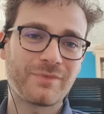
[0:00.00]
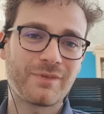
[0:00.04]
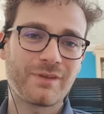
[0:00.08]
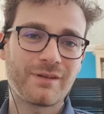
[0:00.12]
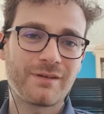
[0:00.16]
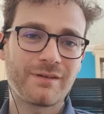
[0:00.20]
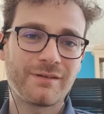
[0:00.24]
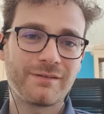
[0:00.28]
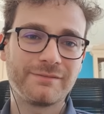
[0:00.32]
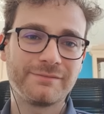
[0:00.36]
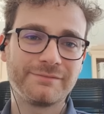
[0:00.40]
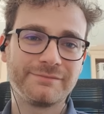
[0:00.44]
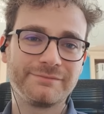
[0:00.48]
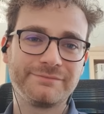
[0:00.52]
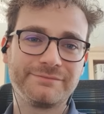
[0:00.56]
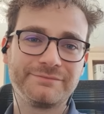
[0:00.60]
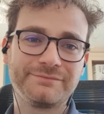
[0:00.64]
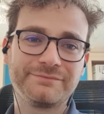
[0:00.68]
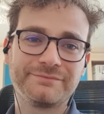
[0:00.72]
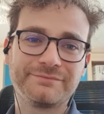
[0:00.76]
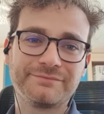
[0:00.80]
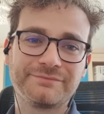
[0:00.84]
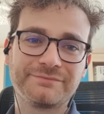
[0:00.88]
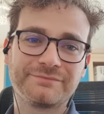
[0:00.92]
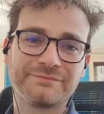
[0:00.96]

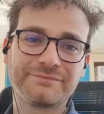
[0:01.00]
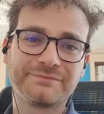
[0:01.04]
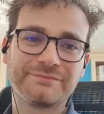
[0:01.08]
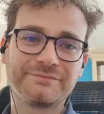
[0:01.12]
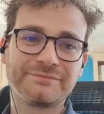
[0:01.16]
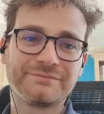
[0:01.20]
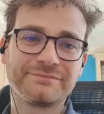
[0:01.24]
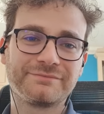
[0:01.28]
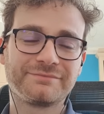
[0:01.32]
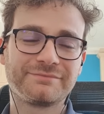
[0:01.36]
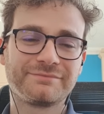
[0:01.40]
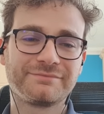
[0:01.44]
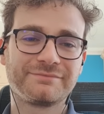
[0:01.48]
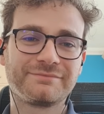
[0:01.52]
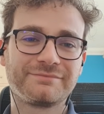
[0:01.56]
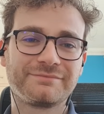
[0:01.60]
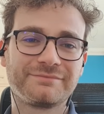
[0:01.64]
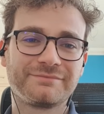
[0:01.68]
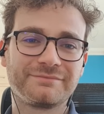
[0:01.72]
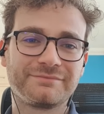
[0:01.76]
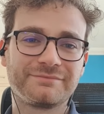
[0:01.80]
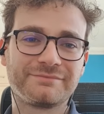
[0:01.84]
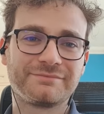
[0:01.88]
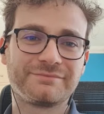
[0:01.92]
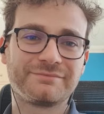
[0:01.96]

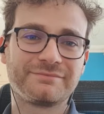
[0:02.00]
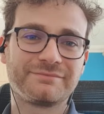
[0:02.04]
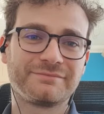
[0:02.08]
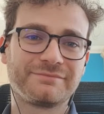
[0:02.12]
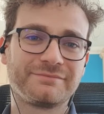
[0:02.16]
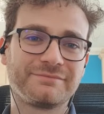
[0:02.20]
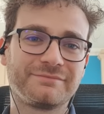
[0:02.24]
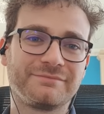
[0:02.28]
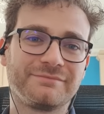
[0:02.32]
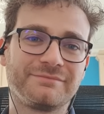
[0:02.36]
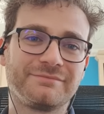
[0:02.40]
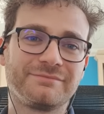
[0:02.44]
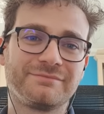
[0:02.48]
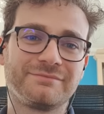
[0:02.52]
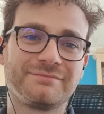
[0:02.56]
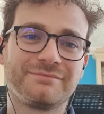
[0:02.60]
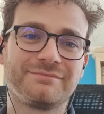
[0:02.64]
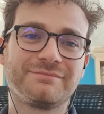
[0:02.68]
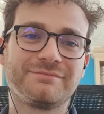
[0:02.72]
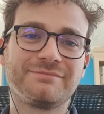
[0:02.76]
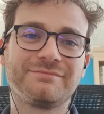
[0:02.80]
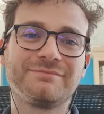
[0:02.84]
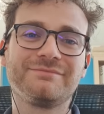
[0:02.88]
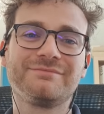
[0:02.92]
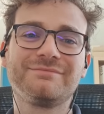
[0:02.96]

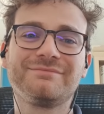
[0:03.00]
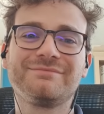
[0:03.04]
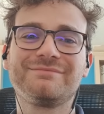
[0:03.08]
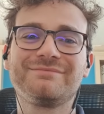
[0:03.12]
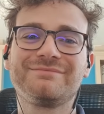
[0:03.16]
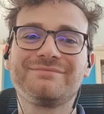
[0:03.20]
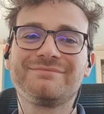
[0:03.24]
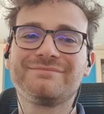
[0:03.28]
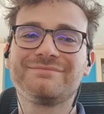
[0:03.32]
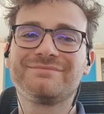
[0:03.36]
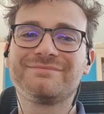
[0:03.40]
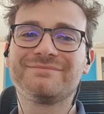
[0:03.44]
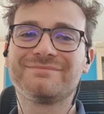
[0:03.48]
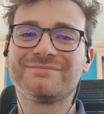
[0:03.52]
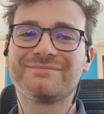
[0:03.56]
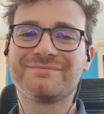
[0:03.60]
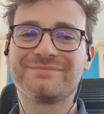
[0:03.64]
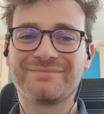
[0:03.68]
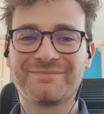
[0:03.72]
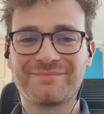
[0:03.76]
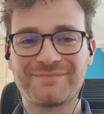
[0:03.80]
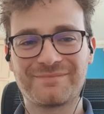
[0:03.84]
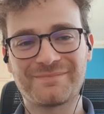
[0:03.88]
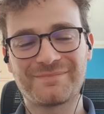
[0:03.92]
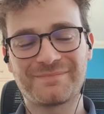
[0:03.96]

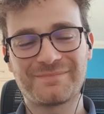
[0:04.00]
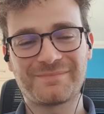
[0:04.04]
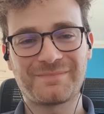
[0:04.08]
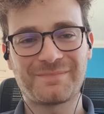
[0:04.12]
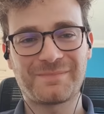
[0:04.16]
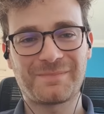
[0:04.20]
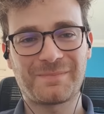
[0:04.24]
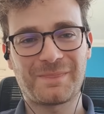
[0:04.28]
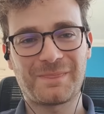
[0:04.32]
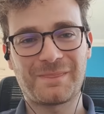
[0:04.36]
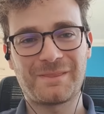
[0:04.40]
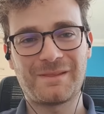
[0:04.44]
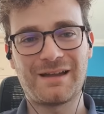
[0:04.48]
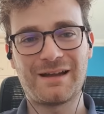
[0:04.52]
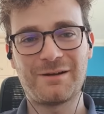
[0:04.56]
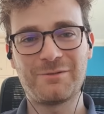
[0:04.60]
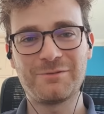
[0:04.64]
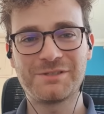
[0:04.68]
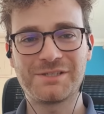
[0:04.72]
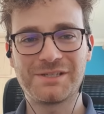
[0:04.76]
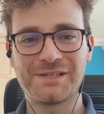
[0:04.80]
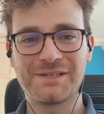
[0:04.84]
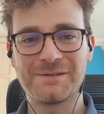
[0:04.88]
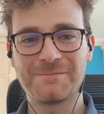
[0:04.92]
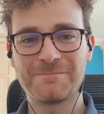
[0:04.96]

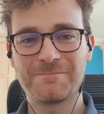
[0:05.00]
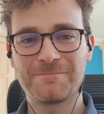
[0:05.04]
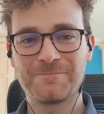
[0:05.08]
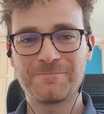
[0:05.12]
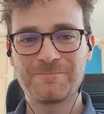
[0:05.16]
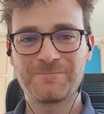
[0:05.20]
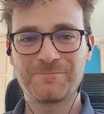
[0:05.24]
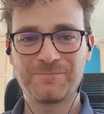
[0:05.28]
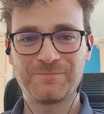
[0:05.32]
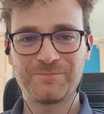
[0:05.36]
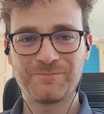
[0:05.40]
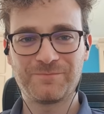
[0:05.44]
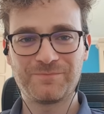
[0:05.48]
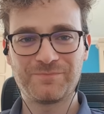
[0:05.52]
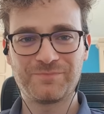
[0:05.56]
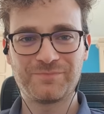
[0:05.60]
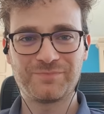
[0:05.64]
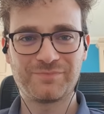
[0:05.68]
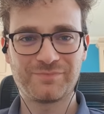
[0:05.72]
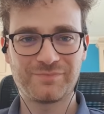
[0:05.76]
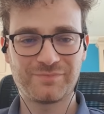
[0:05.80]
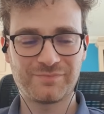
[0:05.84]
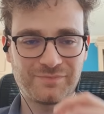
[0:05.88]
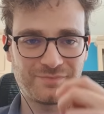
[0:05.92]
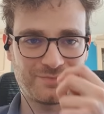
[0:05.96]

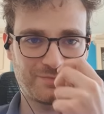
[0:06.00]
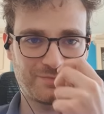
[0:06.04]
(not speaking)